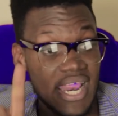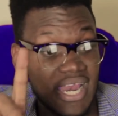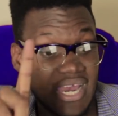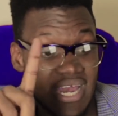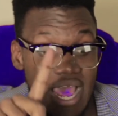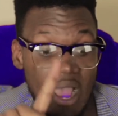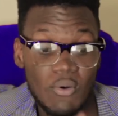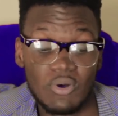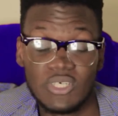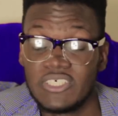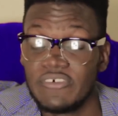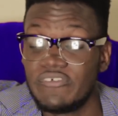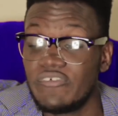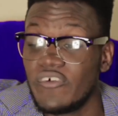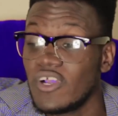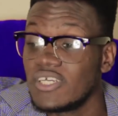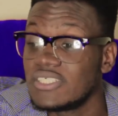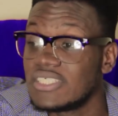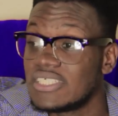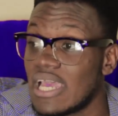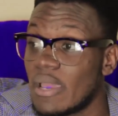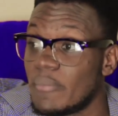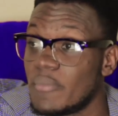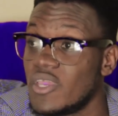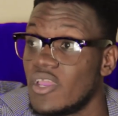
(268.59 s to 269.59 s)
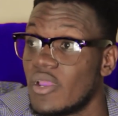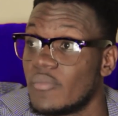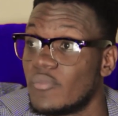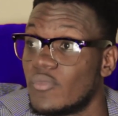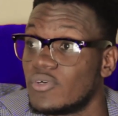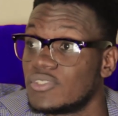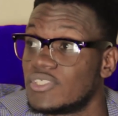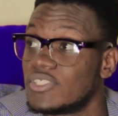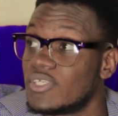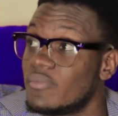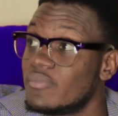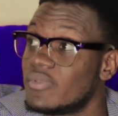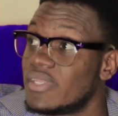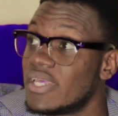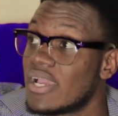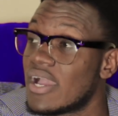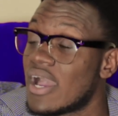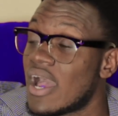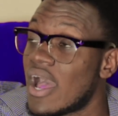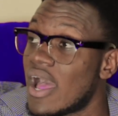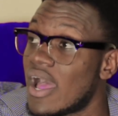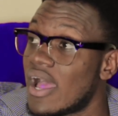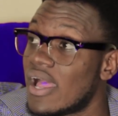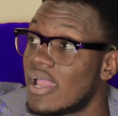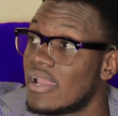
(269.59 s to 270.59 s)
That was the first time I hear about something
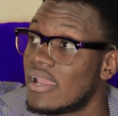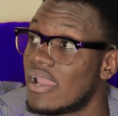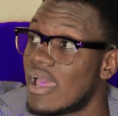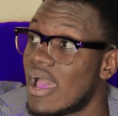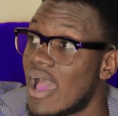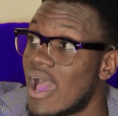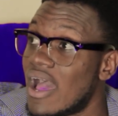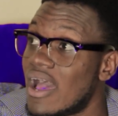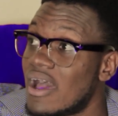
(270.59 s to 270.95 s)
called